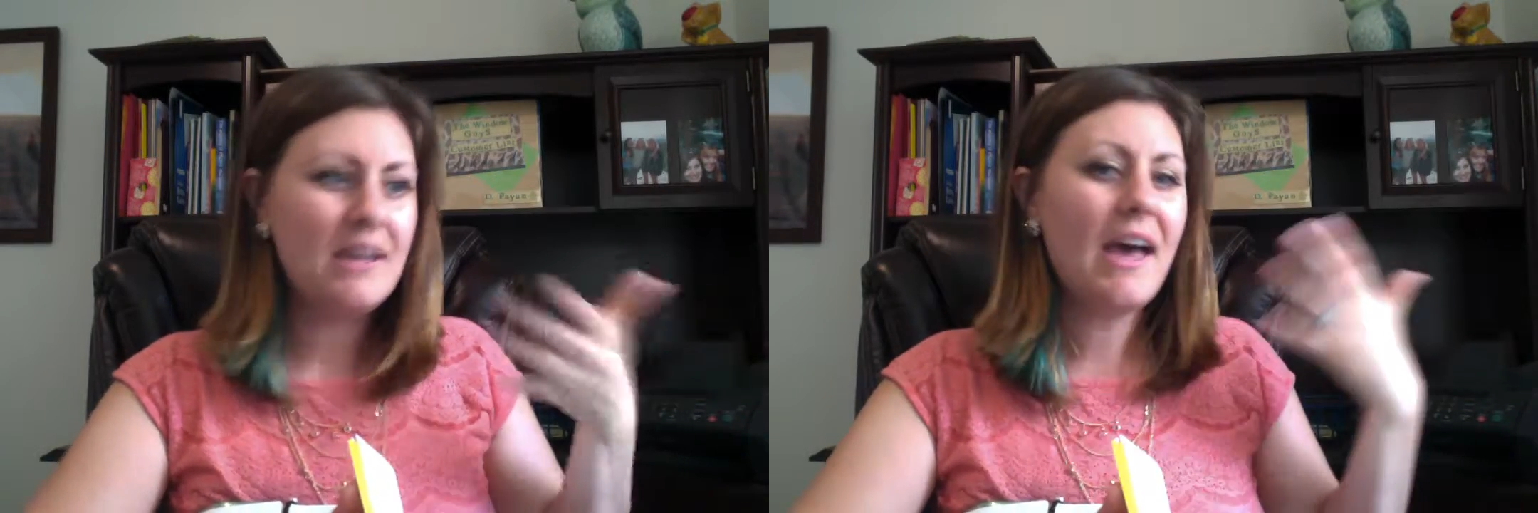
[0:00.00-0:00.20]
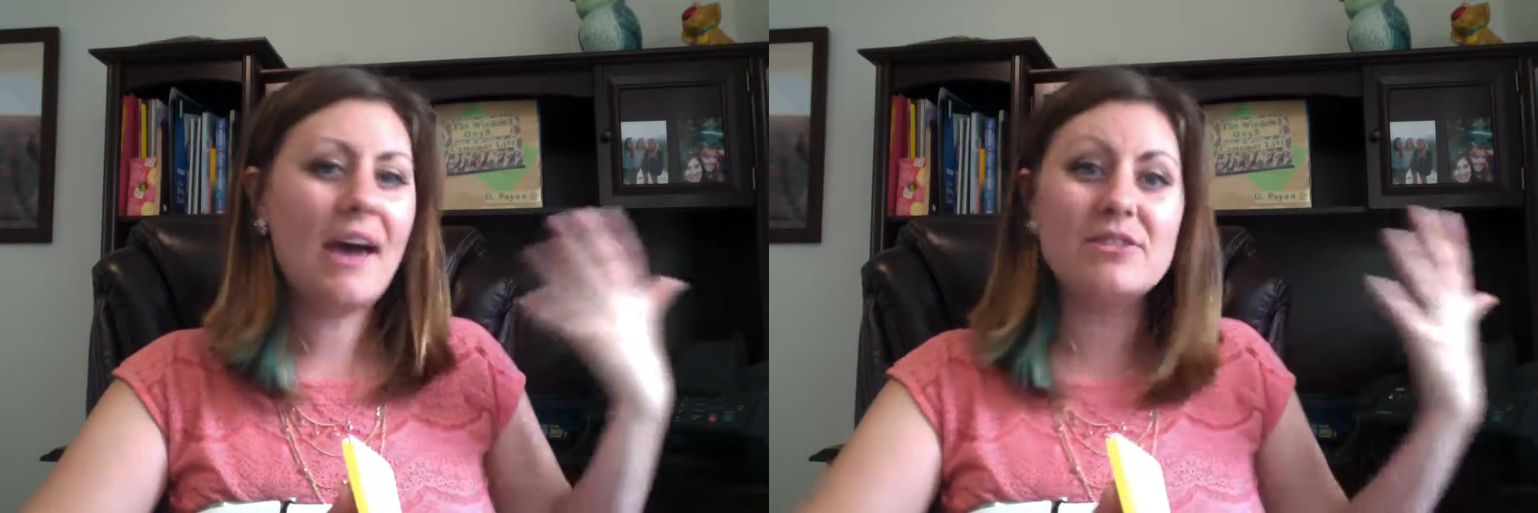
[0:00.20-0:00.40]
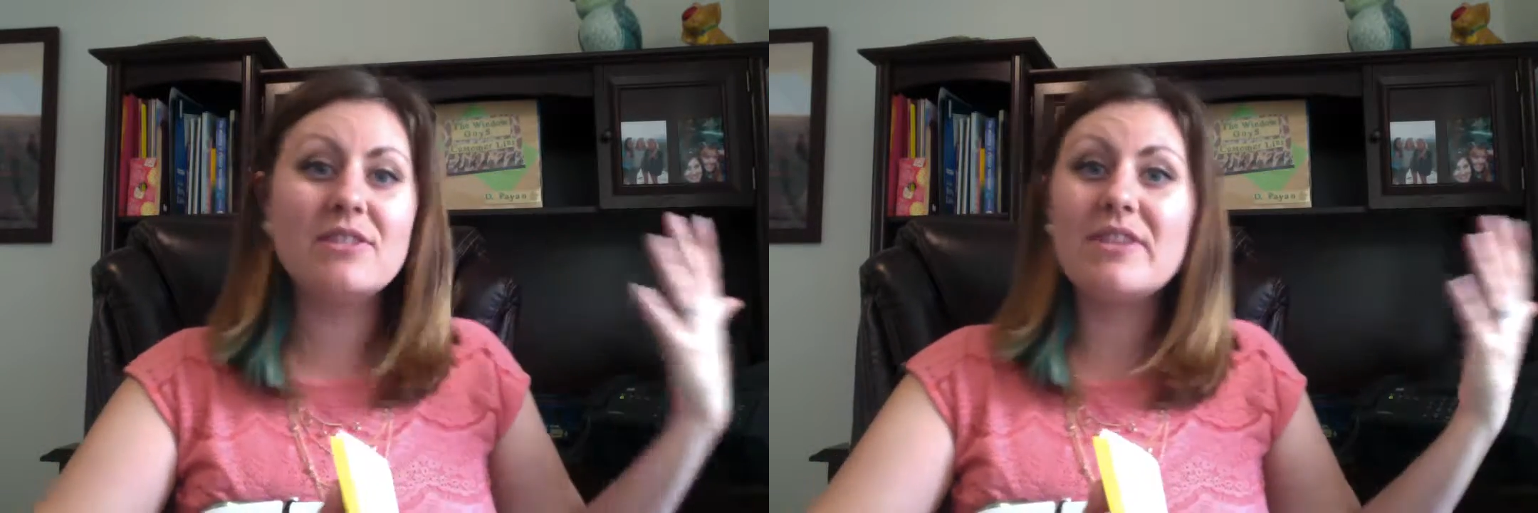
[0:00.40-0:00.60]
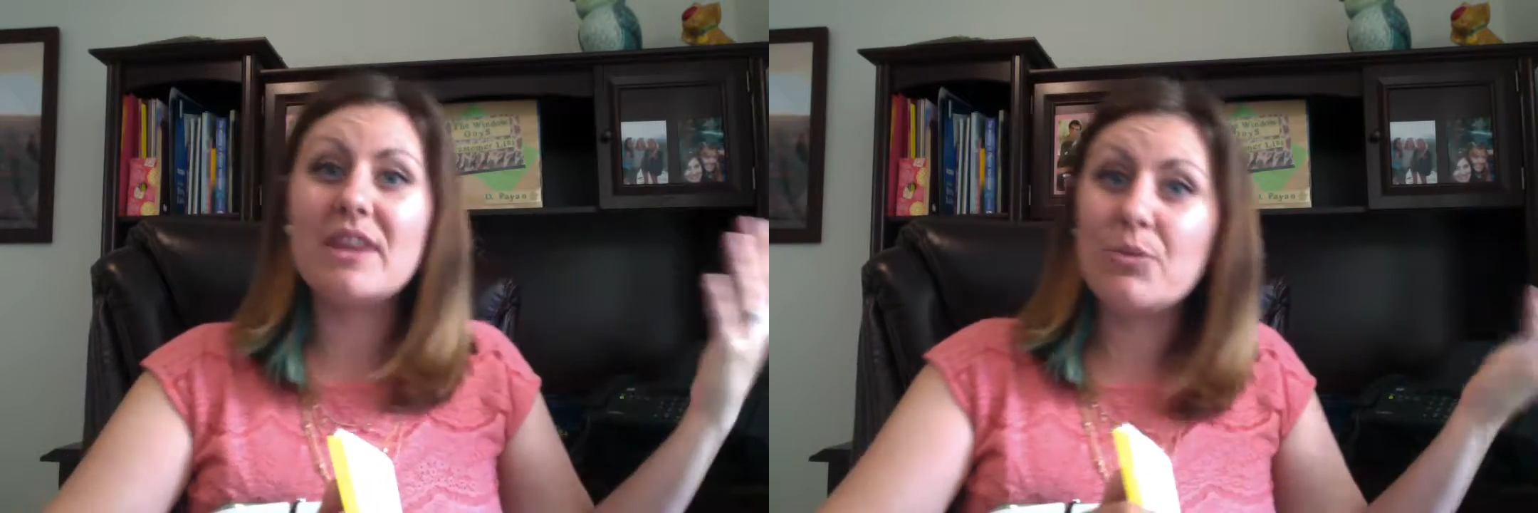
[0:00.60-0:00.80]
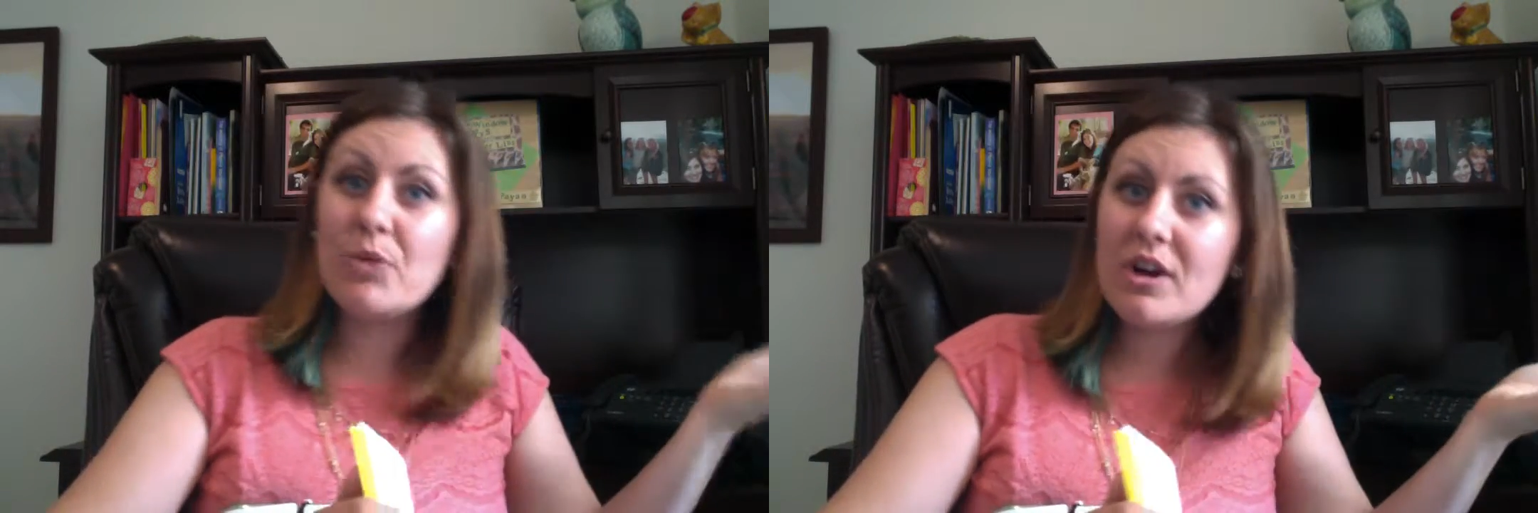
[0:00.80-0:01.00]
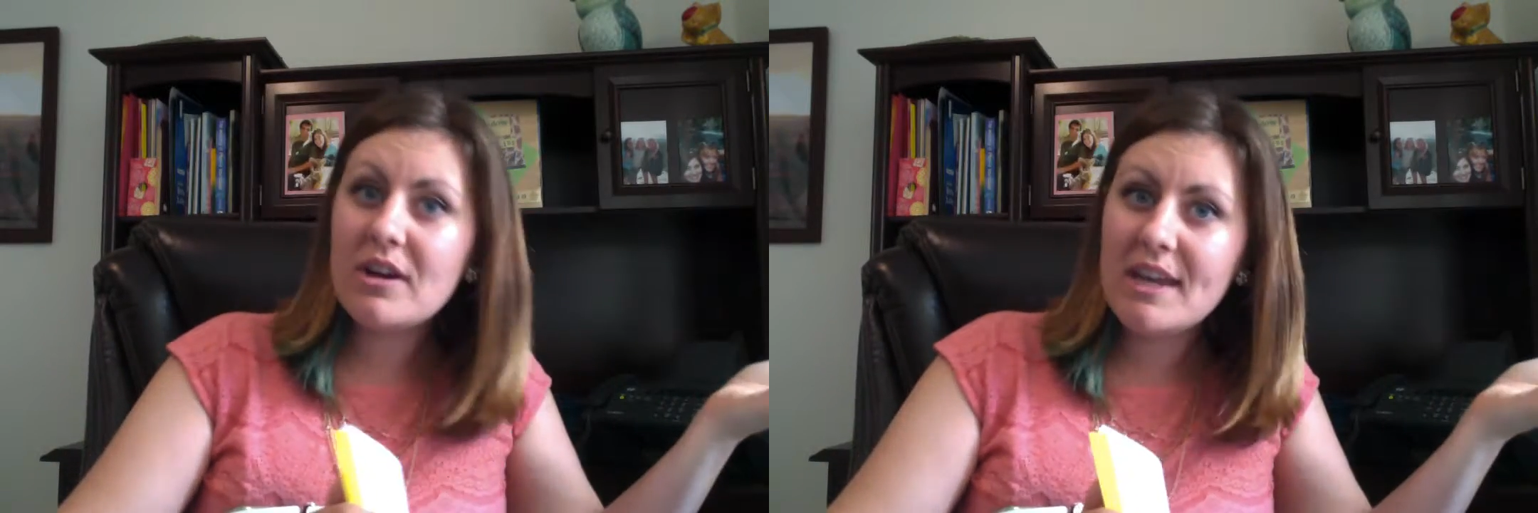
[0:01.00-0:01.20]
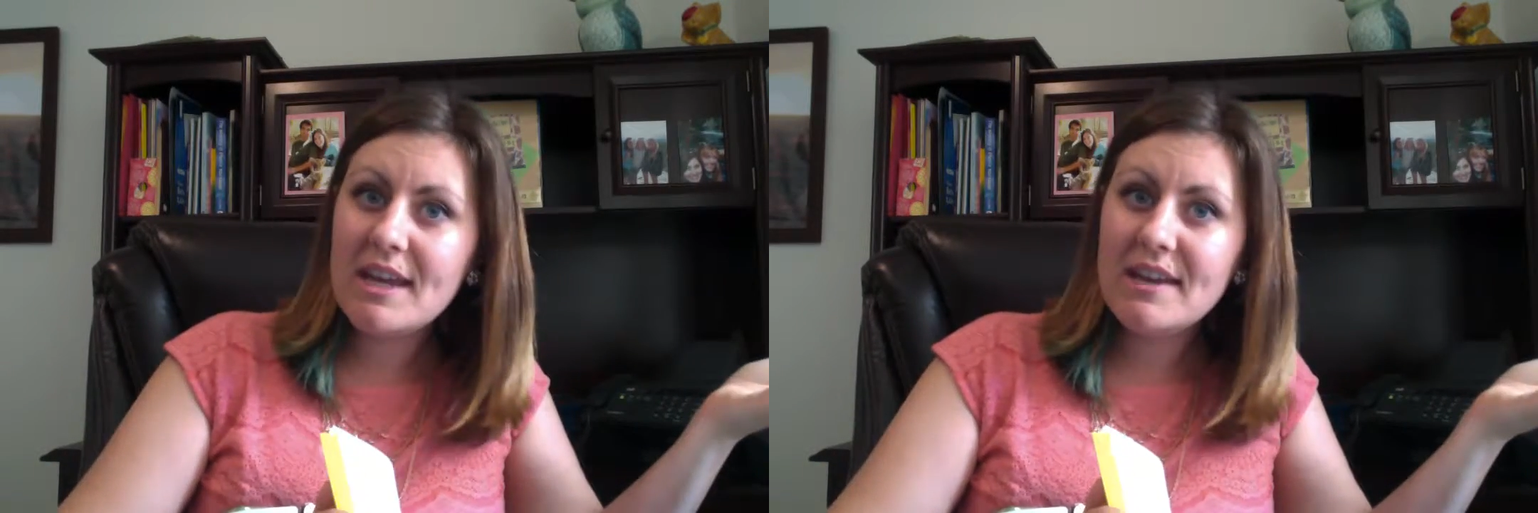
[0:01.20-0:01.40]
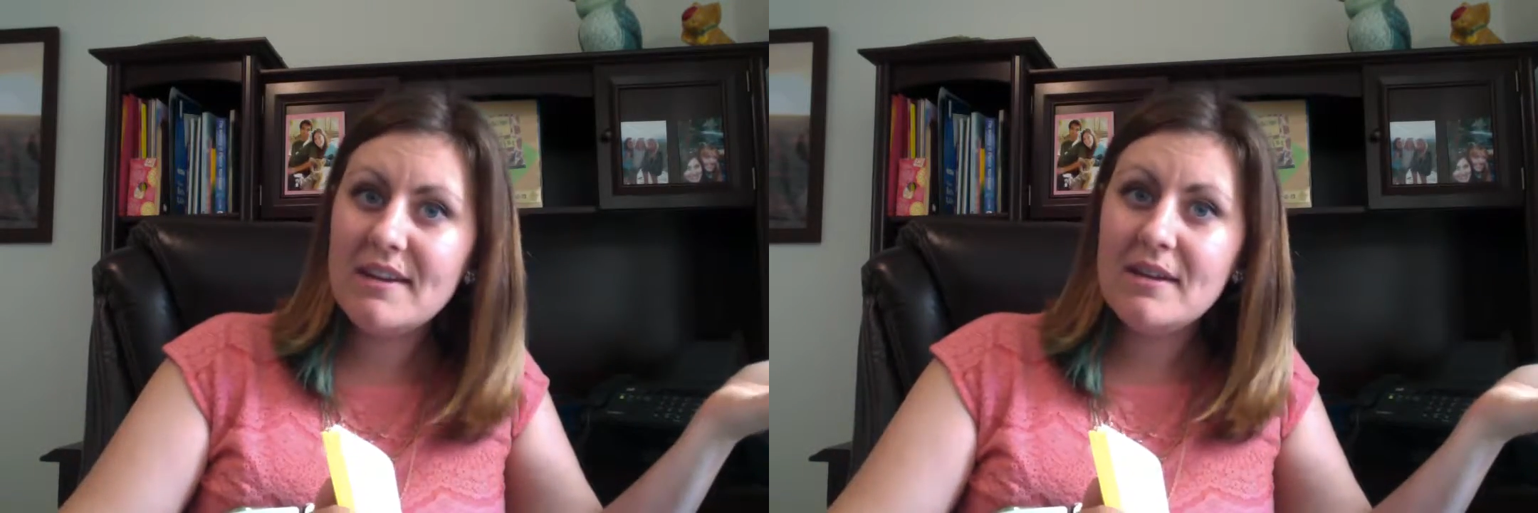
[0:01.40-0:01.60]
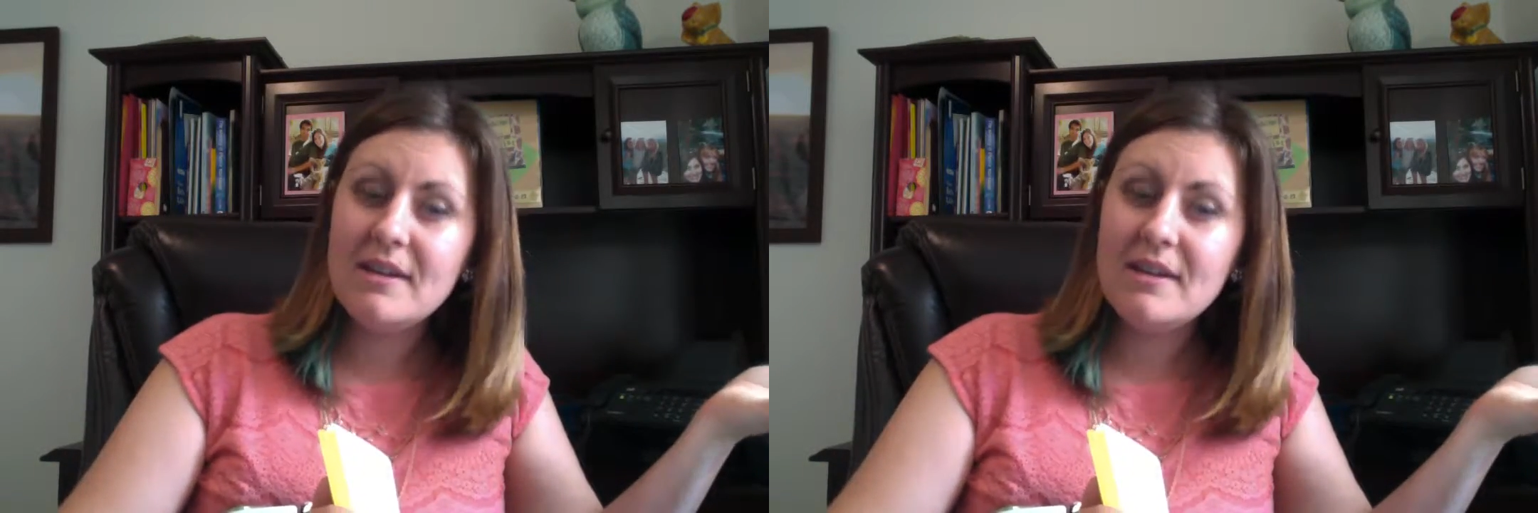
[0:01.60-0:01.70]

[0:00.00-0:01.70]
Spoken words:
How's everything working?